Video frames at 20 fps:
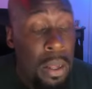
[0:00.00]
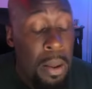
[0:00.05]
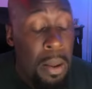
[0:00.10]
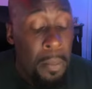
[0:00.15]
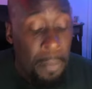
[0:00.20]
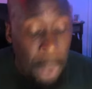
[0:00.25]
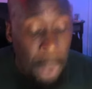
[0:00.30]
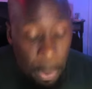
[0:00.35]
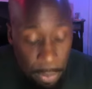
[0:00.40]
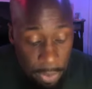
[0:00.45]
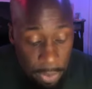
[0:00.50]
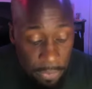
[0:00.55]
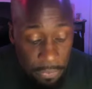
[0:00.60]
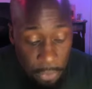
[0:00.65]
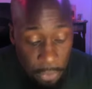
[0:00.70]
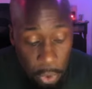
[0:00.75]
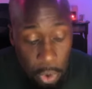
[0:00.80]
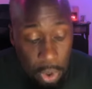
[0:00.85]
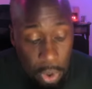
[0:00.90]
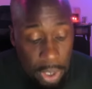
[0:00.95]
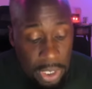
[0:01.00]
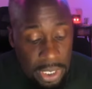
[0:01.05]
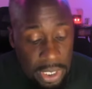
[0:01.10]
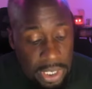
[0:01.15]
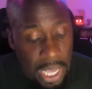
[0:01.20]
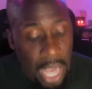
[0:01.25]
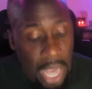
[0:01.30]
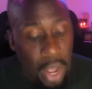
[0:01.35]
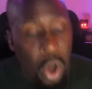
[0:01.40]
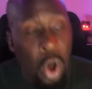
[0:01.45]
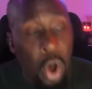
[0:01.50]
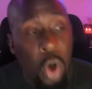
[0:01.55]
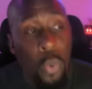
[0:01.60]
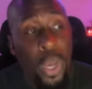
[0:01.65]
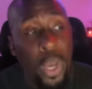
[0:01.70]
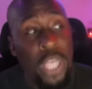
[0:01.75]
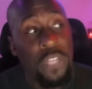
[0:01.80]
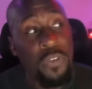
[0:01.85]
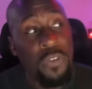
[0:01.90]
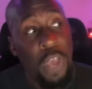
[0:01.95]
But before, just like
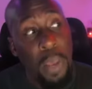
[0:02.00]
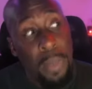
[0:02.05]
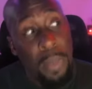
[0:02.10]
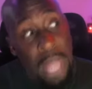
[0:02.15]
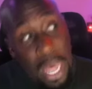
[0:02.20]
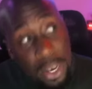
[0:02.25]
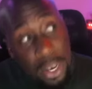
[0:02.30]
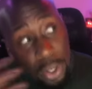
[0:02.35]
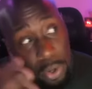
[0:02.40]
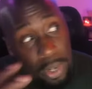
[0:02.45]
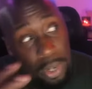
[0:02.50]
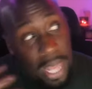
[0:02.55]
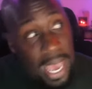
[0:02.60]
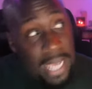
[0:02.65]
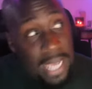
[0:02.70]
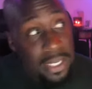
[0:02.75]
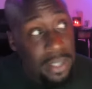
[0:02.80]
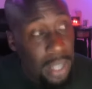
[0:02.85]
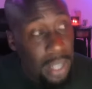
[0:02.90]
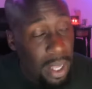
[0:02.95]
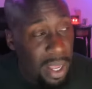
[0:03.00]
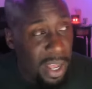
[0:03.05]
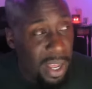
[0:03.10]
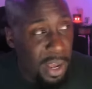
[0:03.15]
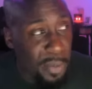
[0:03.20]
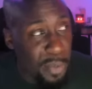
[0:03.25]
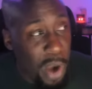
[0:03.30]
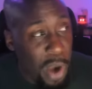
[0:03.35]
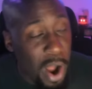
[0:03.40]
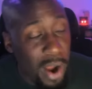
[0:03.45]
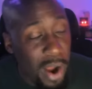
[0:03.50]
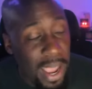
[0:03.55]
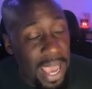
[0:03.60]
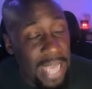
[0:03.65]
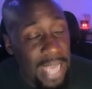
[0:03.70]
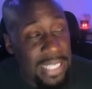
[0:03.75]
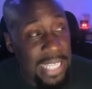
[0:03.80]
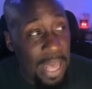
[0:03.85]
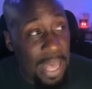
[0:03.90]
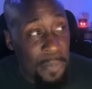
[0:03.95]
always, family, I know last
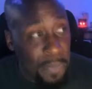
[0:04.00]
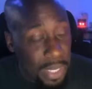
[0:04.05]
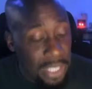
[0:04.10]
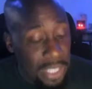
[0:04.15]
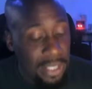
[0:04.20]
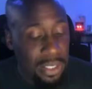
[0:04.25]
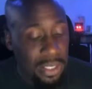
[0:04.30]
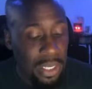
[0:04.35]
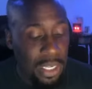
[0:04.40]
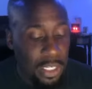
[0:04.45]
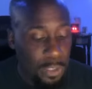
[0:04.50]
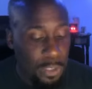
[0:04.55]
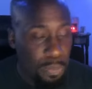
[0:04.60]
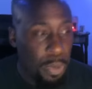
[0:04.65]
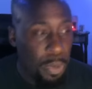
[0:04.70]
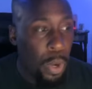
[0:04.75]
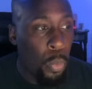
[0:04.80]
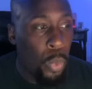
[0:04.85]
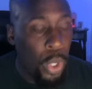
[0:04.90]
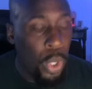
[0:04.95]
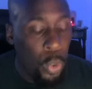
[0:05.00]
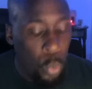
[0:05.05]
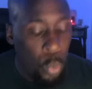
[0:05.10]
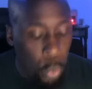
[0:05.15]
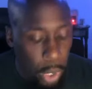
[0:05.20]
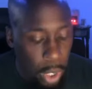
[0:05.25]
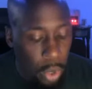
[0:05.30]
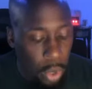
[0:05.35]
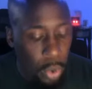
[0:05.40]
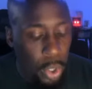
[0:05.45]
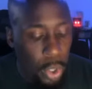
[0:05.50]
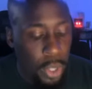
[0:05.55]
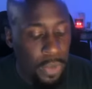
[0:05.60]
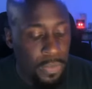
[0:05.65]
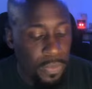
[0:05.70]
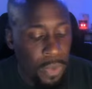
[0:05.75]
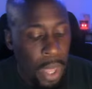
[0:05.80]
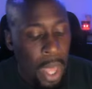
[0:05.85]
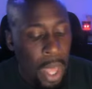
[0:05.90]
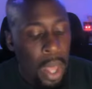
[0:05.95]
broadcast I missed this, but we will
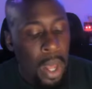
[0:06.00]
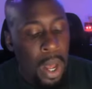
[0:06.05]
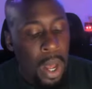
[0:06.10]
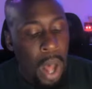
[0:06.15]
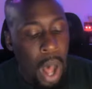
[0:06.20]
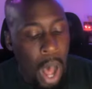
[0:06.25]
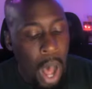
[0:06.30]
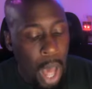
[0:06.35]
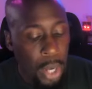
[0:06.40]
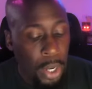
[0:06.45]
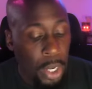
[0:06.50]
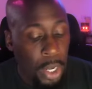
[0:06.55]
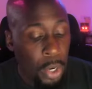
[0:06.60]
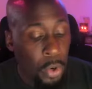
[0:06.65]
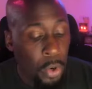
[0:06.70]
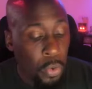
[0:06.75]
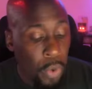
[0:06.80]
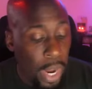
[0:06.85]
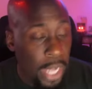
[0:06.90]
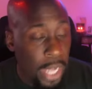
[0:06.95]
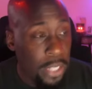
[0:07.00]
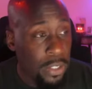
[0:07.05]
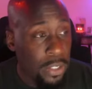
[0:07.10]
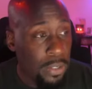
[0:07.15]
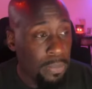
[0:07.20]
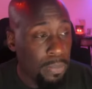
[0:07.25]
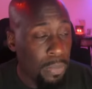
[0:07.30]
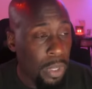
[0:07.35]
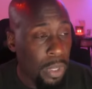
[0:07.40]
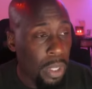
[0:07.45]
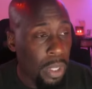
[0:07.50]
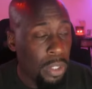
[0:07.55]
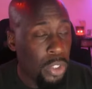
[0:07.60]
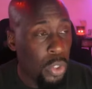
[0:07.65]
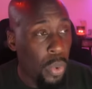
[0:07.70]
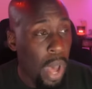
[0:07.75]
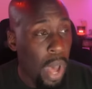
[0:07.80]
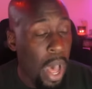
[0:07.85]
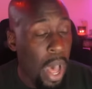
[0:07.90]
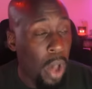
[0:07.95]
give honor and grace
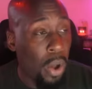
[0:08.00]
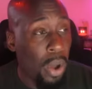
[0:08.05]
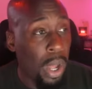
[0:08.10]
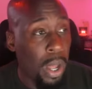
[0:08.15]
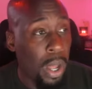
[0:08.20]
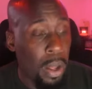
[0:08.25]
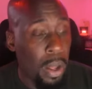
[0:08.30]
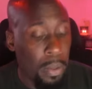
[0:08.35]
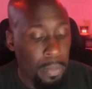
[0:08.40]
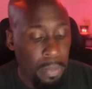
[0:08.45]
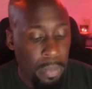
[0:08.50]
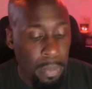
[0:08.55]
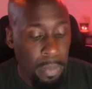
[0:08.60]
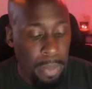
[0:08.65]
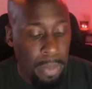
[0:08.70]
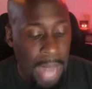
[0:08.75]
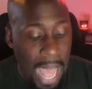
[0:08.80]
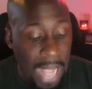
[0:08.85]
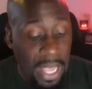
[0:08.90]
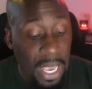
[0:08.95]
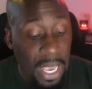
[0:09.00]
to our black